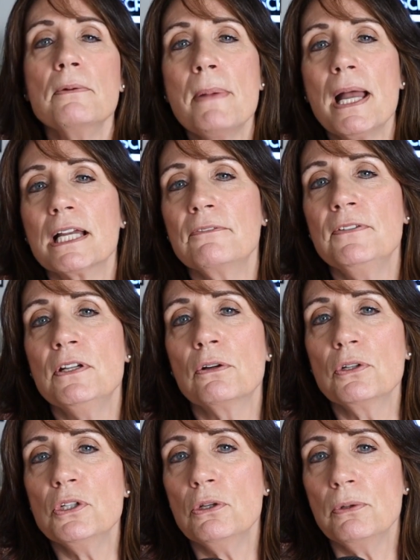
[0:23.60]
Welcome back.
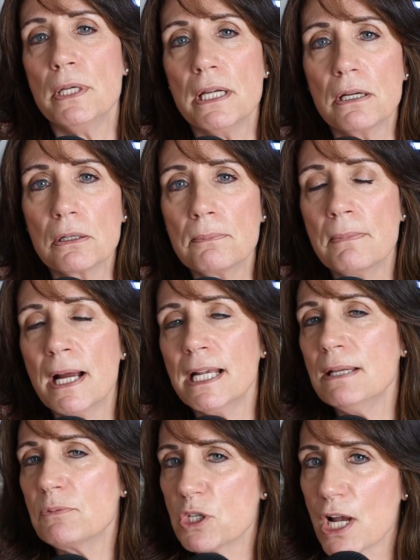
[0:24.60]
If you're new here,
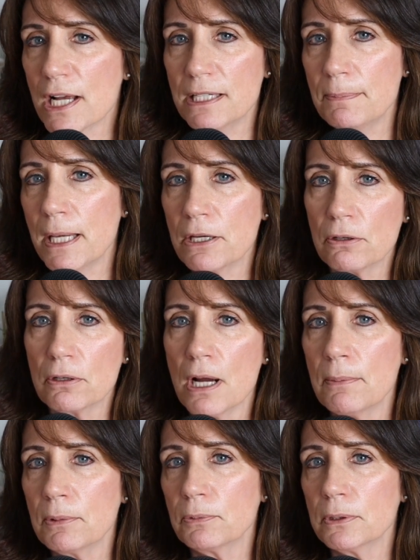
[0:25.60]
my name's Jackie
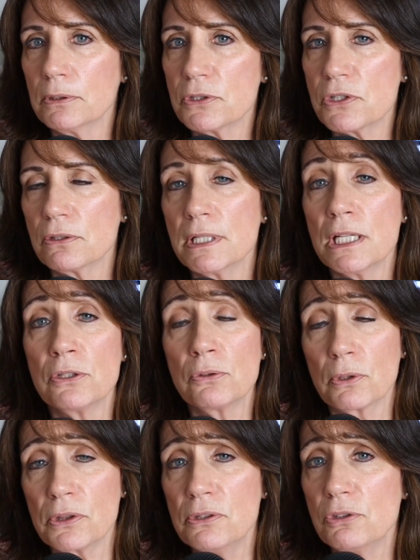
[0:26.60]
Baker. I'm a realtor
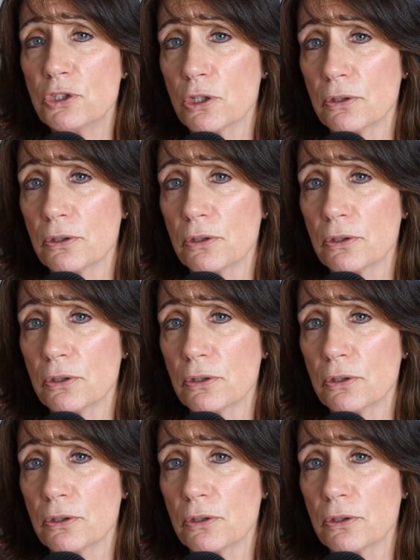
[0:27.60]
in Northern